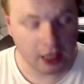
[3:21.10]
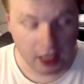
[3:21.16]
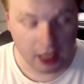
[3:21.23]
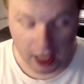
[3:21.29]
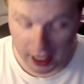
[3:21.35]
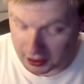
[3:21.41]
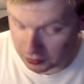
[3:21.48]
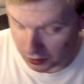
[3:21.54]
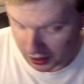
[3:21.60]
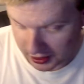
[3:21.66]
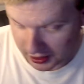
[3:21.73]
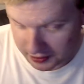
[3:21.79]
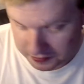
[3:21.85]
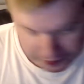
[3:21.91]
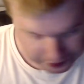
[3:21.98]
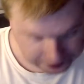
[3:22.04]
Anyway,
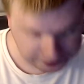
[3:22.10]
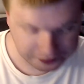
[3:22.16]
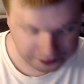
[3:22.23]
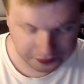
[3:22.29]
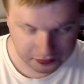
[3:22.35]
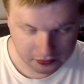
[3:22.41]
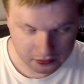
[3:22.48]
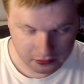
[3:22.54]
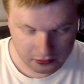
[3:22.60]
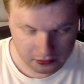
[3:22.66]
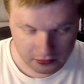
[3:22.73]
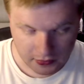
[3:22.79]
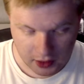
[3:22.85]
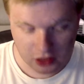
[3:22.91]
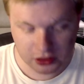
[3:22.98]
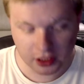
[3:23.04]

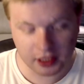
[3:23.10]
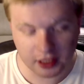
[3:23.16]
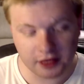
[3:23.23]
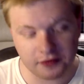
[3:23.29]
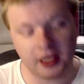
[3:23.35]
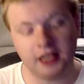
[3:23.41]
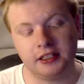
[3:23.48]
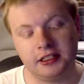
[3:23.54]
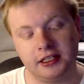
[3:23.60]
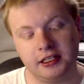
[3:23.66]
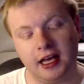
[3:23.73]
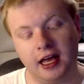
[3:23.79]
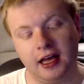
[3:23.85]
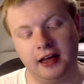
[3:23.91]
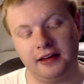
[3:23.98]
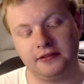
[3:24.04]
so then we actually
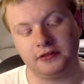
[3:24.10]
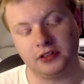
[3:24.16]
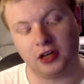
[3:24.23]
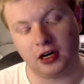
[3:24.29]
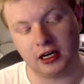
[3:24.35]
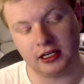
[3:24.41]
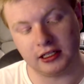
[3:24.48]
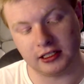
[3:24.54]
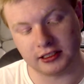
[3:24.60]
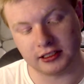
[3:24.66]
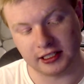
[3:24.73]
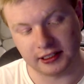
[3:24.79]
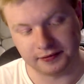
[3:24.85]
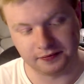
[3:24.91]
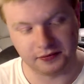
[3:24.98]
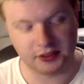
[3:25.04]
have Nihilus
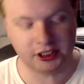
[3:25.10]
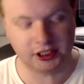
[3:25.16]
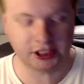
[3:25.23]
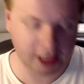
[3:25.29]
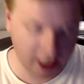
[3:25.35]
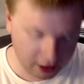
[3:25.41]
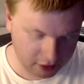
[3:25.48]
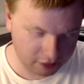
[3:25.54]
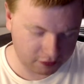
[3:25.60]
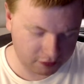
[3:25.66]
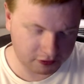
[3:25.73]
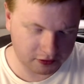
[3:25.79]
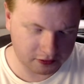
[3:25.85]
himself.